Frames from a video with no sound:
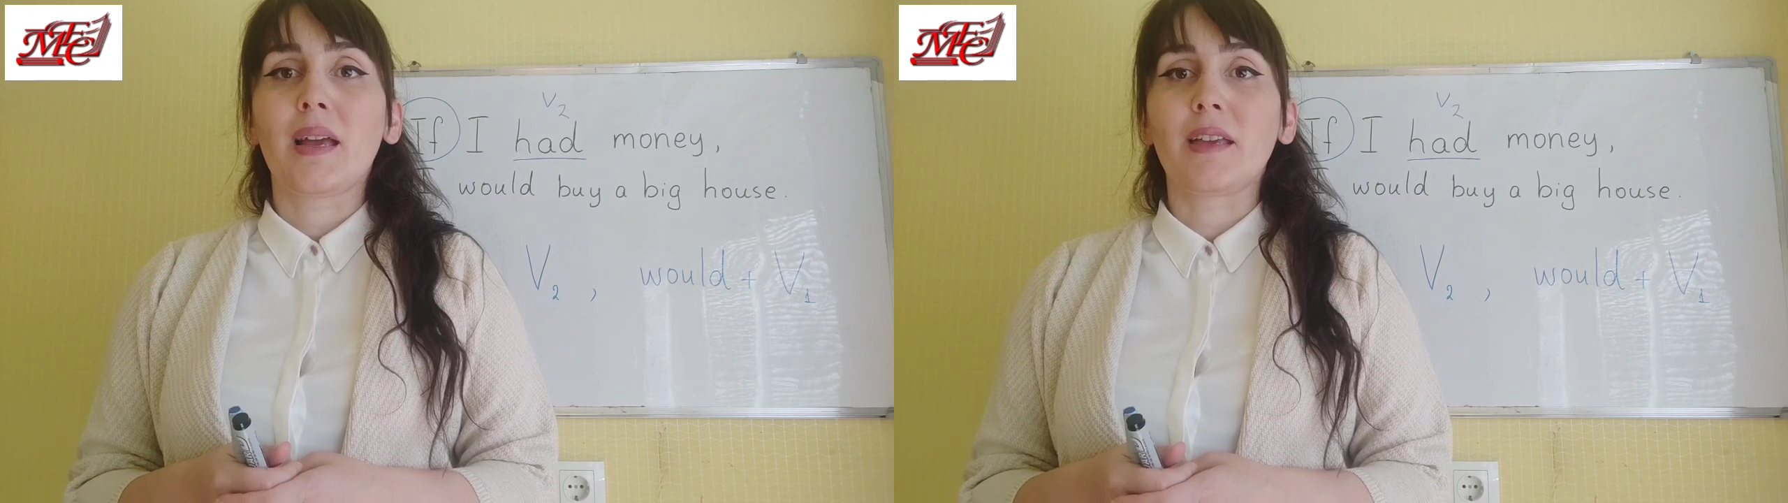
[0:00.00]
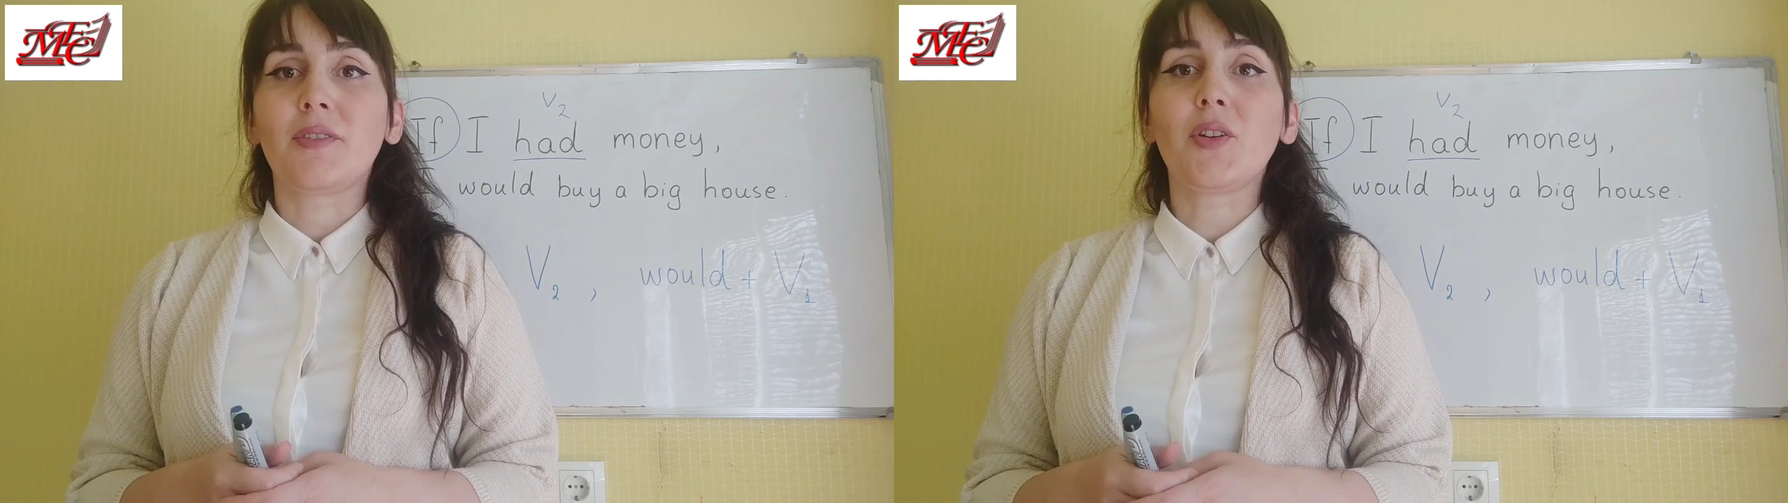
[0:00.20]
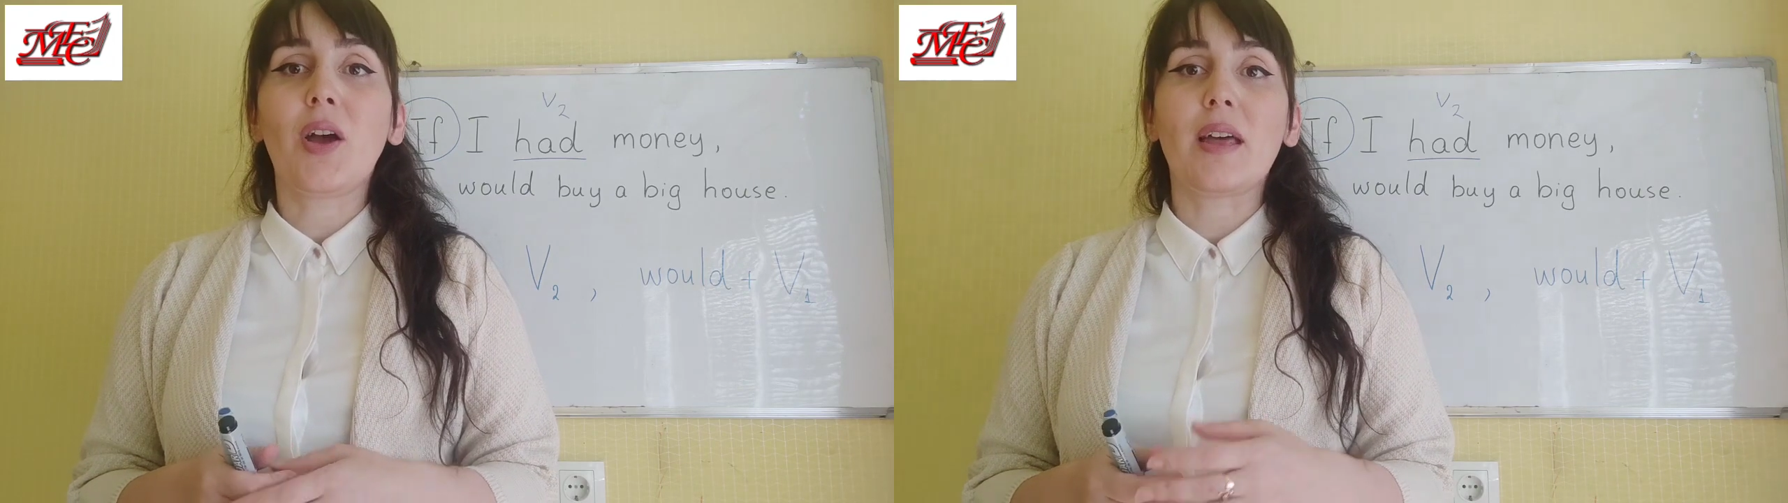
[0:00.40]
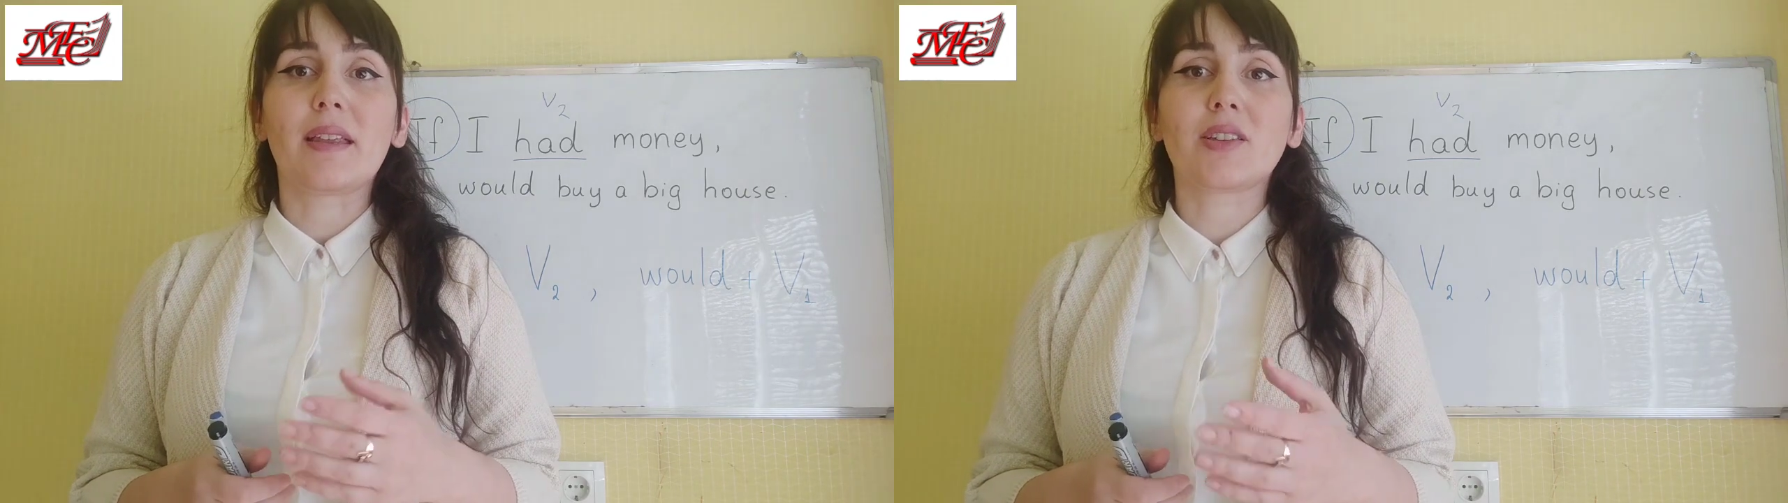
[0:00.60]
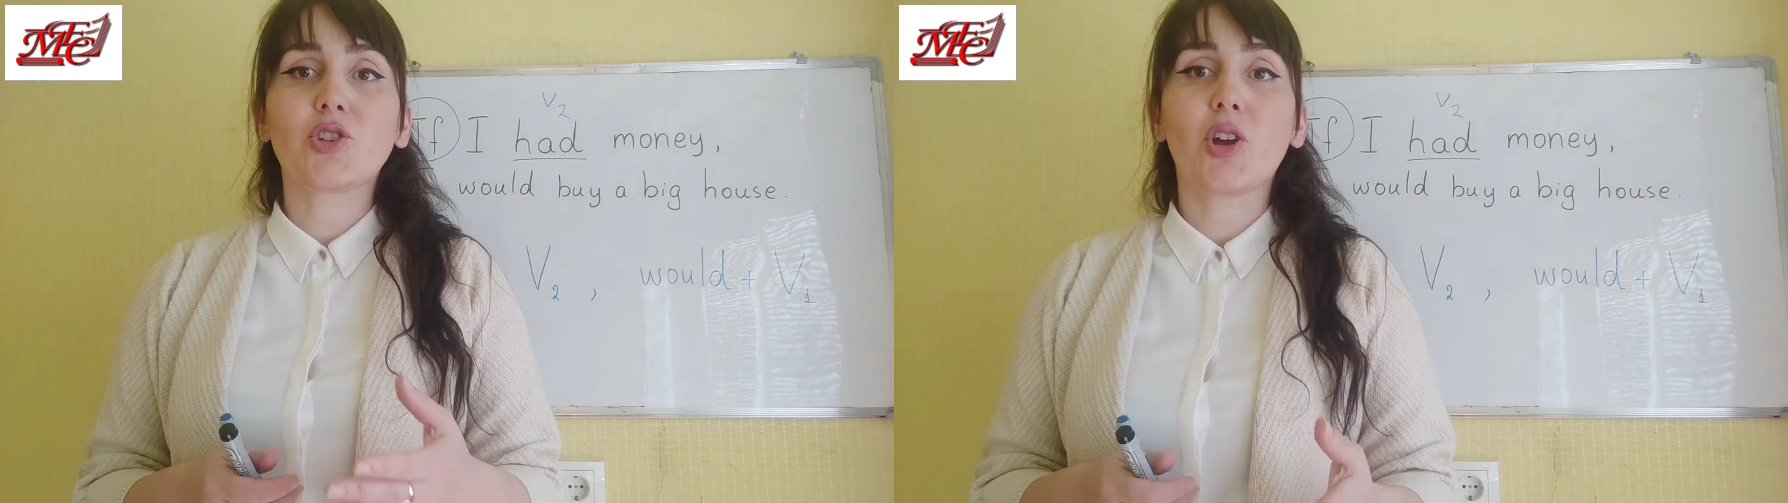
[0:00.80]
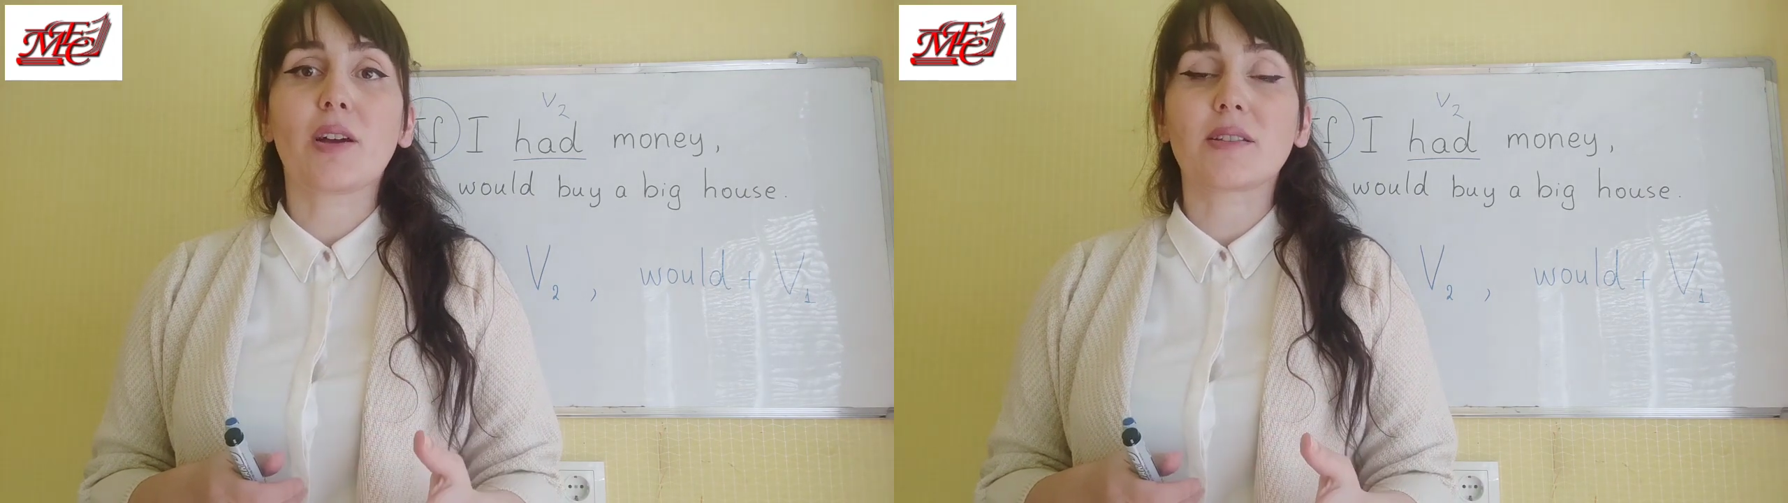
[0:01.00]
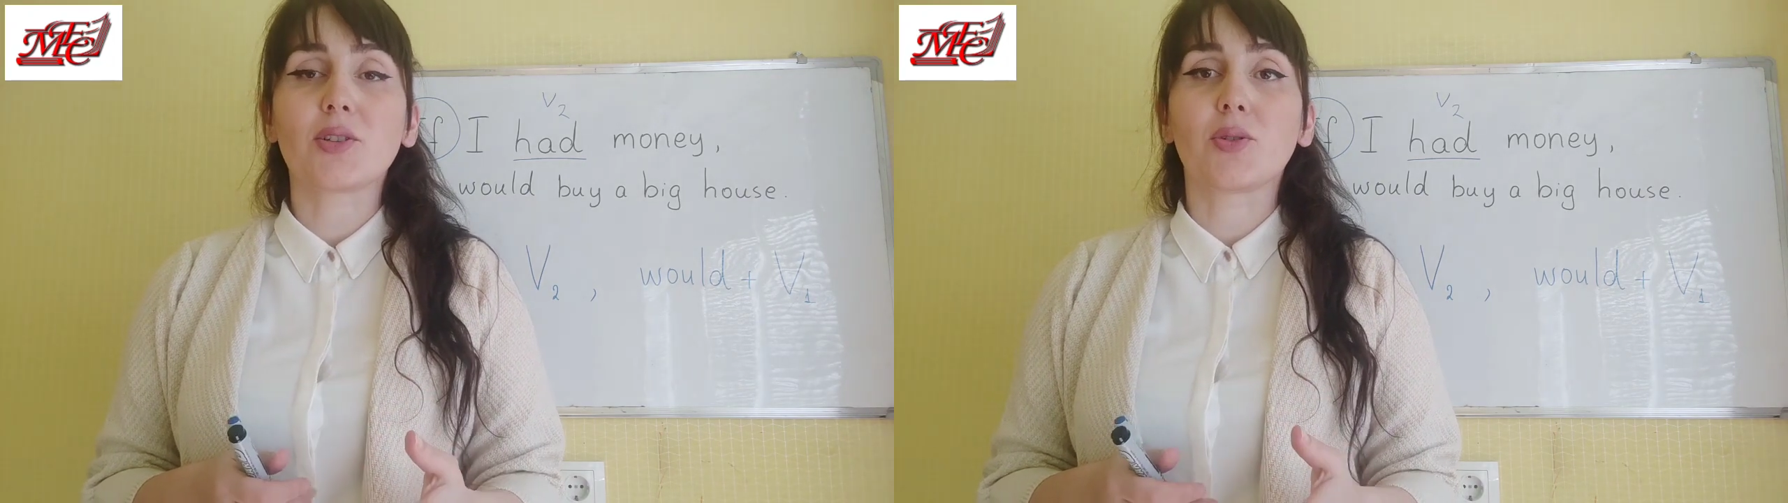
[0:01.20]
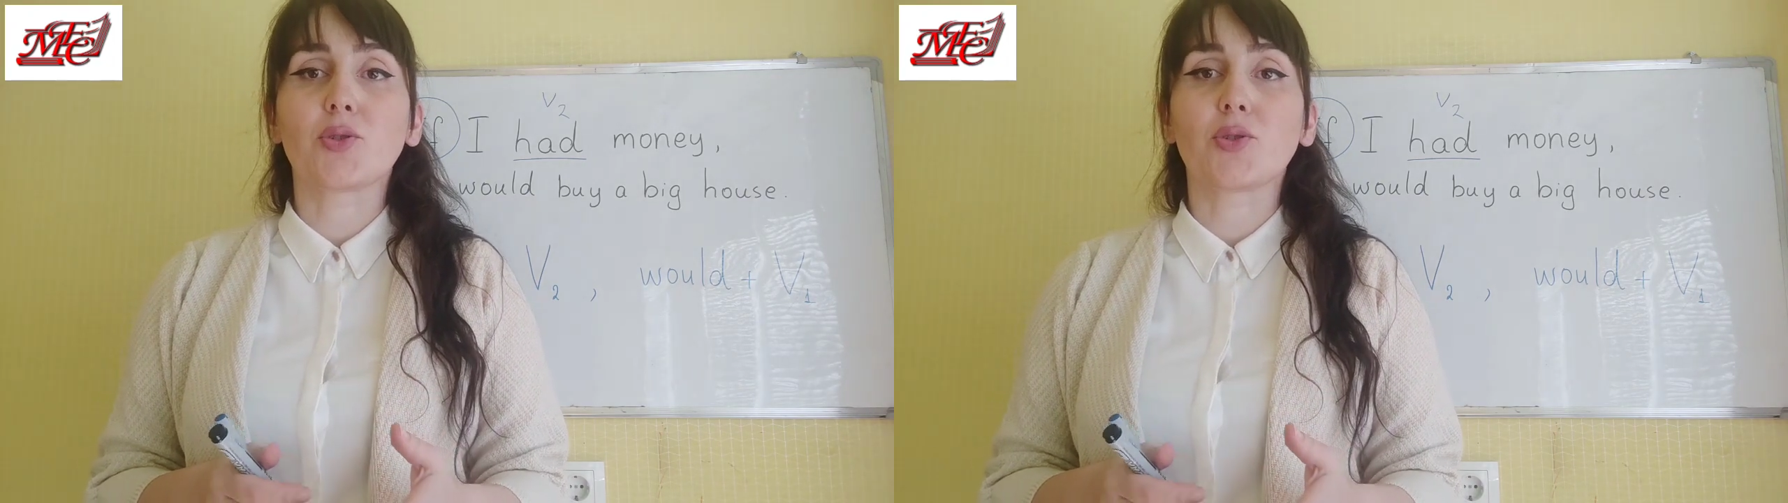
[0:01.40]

If you had a chance to